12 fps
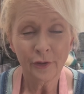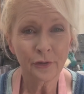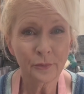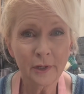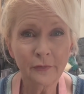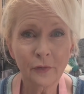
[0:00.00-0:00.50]

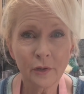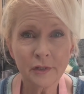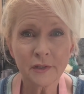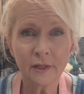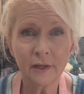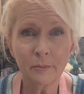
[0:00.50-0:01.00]

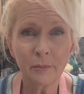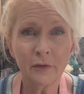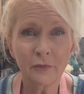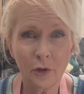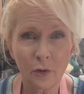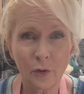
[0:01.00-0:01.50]
3/4 cup
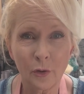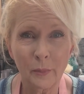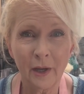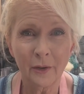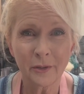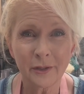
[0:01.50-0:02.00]
of cocoa
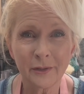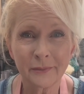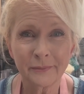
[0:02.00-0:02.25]
powder.